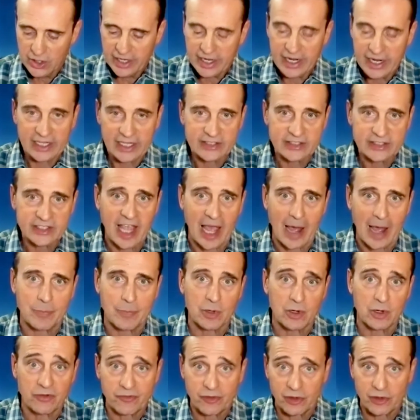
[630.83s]
It's
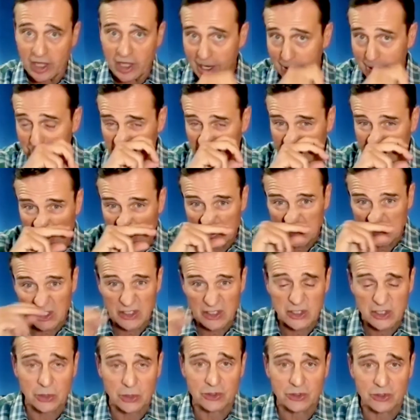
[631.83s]
capital for labor
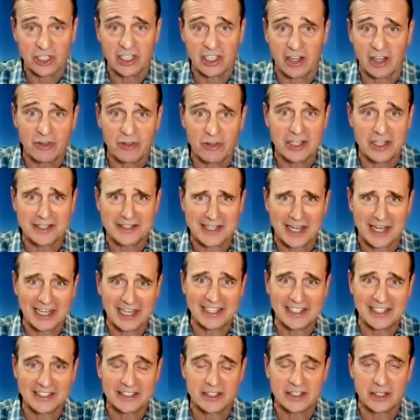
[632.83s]
substitution, given the
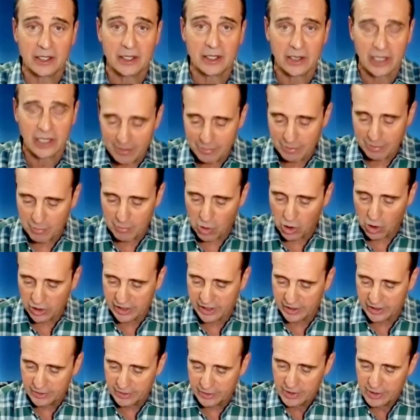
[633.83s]
tightness of the labor
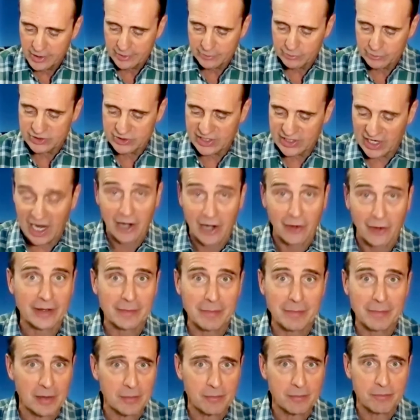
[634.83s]
market, retiring
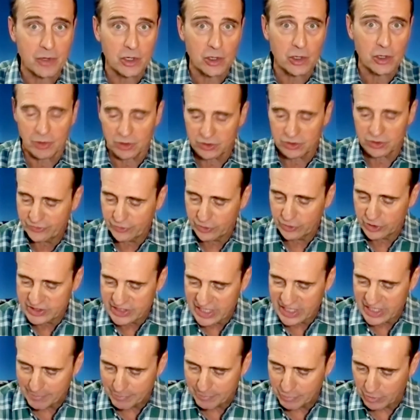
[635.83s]
boomers, for
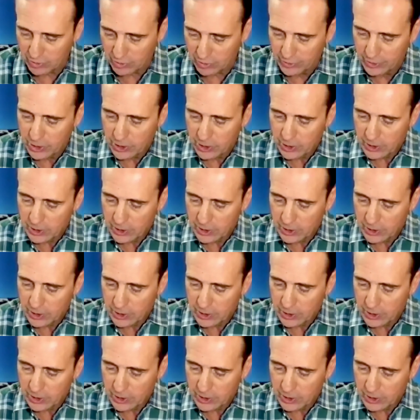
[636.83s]
example.